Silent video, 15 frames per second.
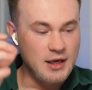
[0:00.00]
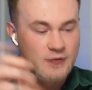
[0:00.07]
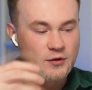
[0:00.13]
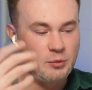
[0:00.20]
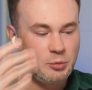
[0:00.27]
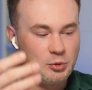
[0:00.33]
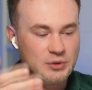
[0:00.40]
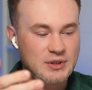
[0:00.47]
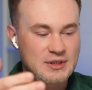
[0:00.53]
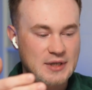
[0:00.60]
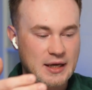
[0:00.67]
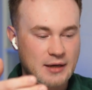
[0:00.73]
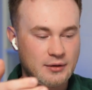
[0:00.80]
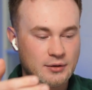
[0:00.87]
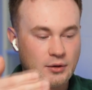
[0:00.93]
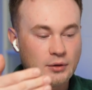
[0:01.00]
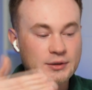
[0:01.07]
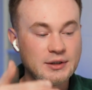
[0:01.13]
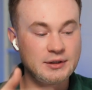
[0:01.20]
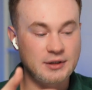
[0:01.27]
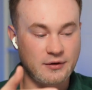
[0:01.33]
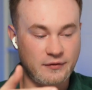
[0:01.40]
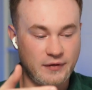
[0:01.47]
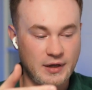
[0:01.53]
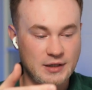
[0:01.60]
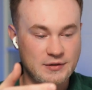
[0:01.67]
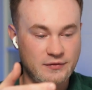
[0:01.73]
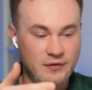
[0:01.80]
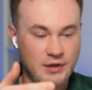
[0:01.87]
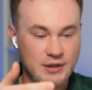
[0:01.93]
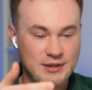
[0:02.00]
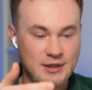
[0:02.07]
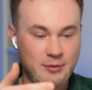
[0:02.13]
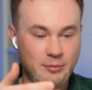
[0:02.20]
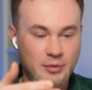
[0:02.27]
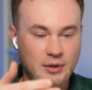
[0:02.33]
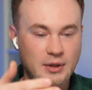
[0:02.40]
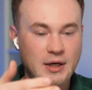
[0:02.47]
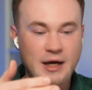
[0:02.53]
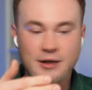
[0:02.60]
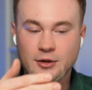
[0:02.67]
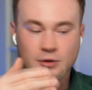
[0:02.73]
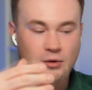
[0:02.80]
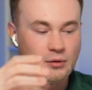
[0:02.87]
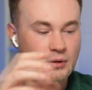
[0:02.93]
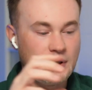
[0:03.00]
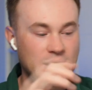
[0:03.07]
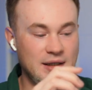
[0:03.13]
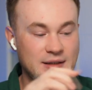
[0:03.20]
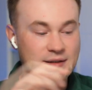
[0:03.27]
If you put this icon on interface, for example, I don't know,